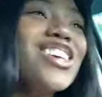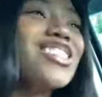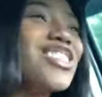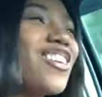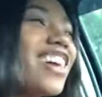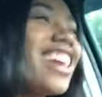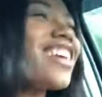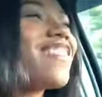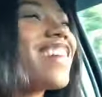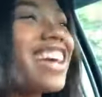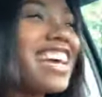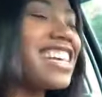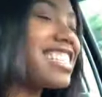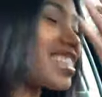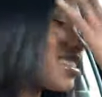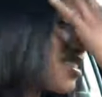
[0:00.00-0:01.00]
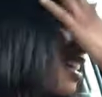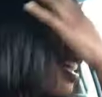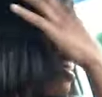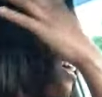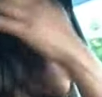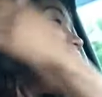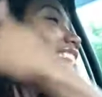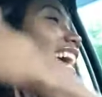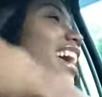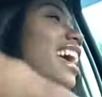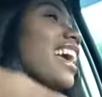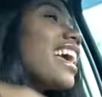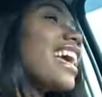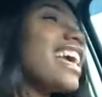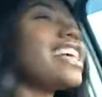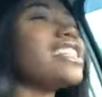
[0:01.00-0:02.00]
so, anyways,
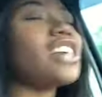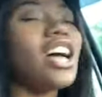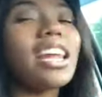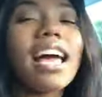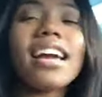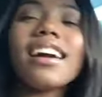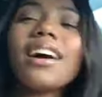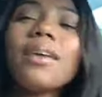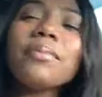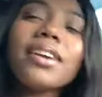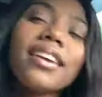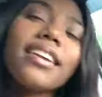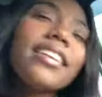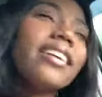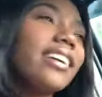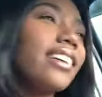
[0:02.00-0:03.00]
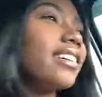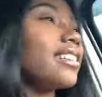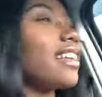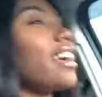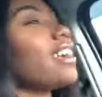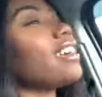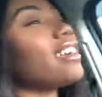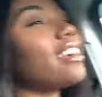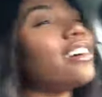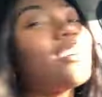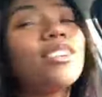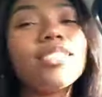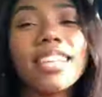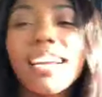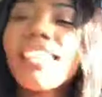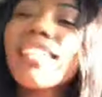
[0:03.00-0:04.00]
he's all like, come here. Like, yo,
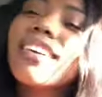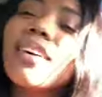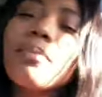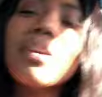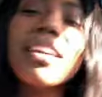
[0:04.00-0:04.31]
like, come